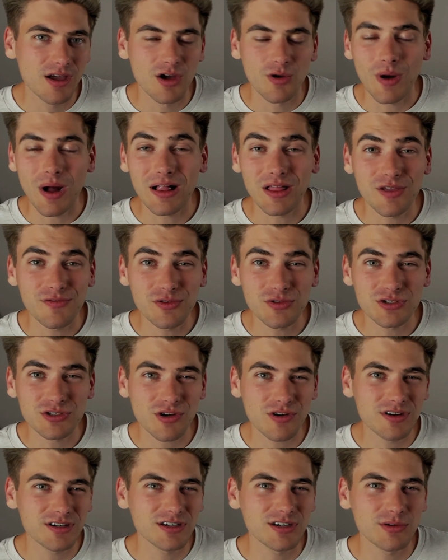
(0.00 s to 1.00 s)
While if you
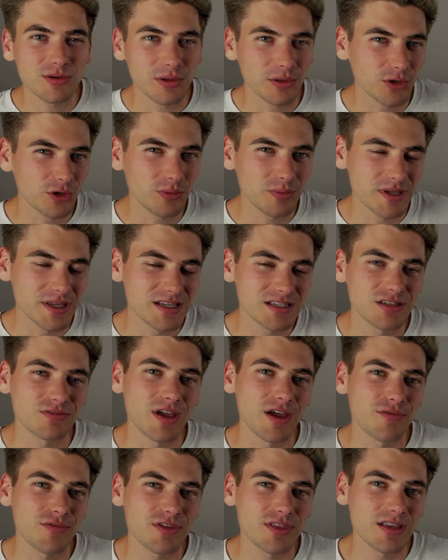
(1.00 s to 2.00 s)
started to do a little piece of
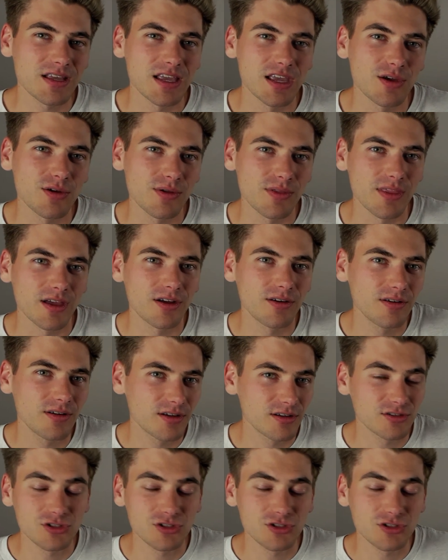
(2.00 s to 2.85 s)
everything here and there,